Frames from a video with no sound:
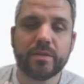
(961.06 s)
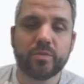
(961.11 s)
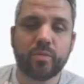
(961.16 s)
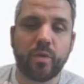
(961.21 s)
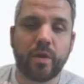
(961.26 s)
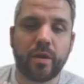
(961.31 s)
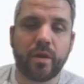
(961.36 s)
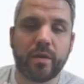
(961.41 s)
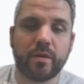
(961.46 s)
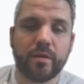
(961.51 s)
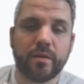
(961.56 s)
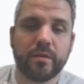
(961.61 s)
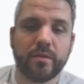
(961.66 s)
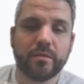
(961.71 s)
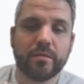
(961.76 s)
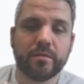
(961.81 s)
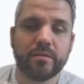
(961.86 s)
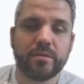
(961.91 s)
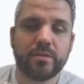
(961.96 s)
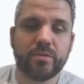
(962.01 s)
word
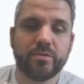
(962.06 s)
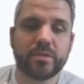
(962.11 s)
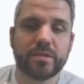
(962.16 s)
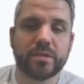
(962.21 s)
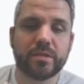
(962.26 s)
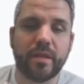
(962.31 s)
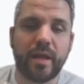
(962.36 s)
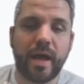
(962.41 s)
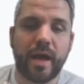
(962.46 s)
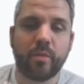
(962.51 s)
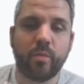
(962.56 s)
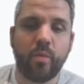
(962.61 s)
to slide